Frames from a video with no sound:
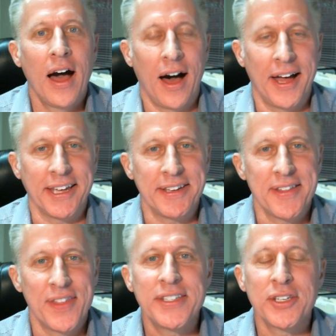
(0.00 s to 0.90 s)
Hi,
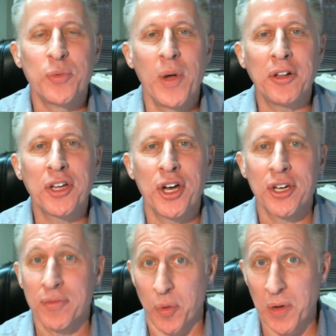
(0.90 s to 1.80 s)
this is Will
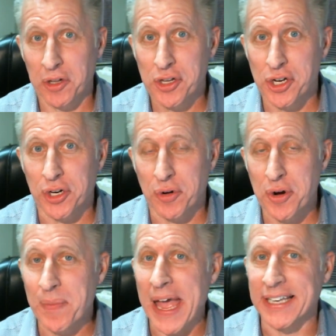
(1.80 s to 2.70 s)
Cook of the Will Cook
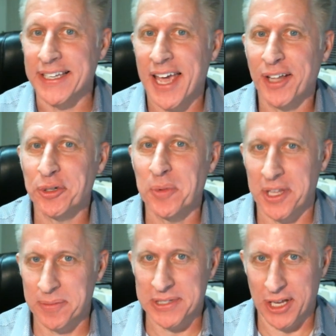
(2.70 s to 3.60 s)
Group at Keller
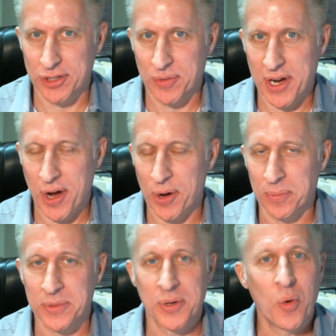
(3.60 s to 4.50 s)
Williams Luxury
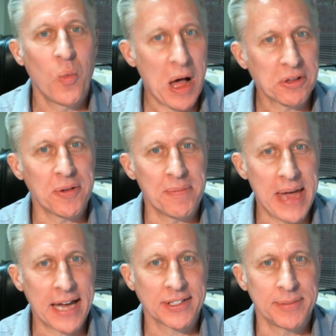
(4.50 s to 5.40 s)
Homes. Welcome
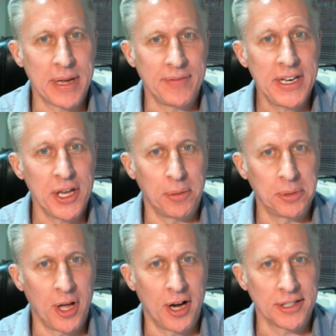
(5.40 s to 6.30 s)
back to my video
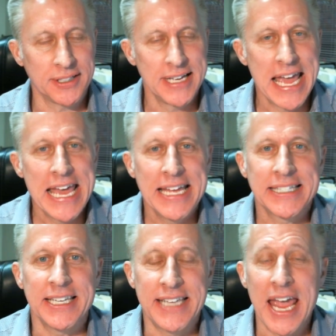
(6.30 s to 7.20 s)
blog.
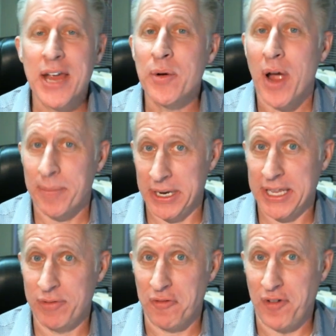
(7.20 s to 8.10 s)
Today, I'm going to
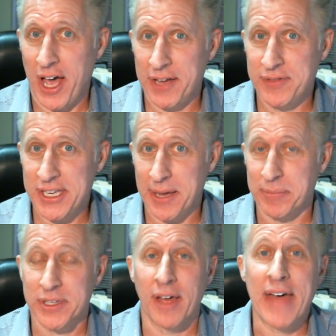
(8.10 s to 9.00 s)
give you five
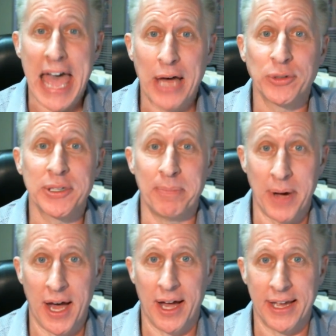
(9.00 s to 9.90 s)
tips of how to
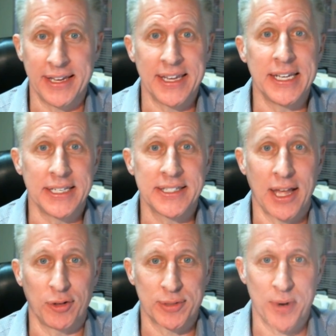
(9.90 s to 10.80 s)
buy in a seller's